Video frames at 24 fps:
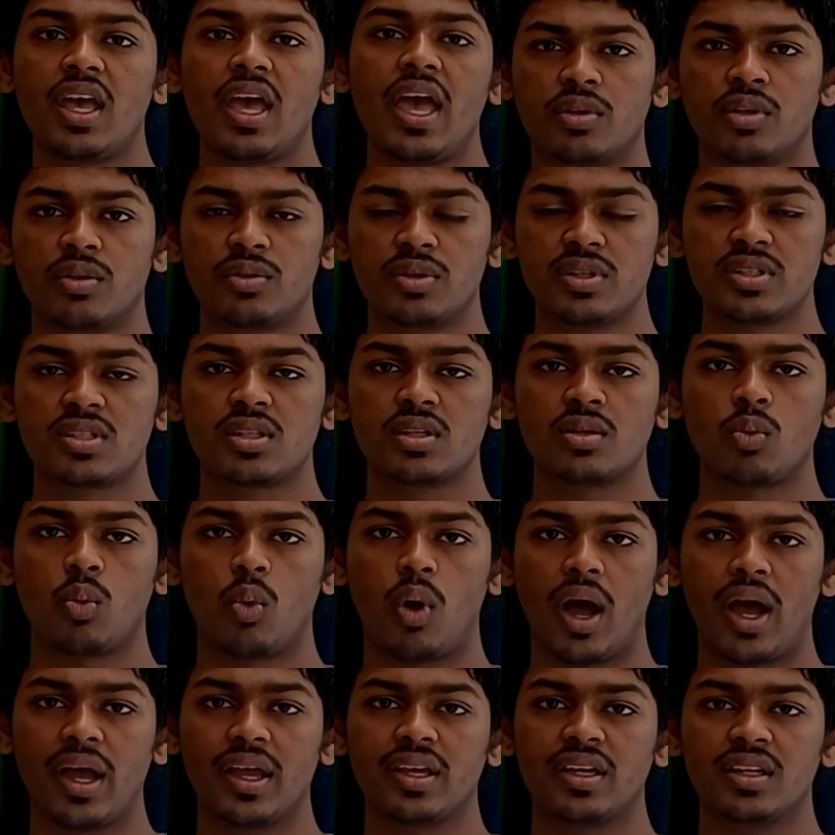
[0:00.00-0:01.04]
The reason
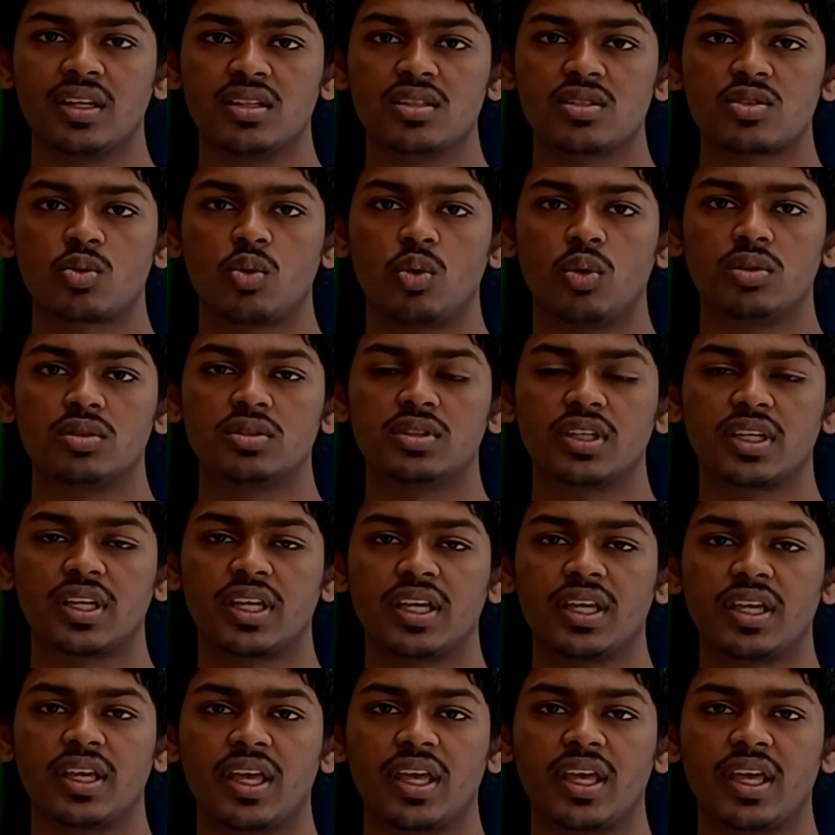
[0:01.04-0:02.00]
why it is called the king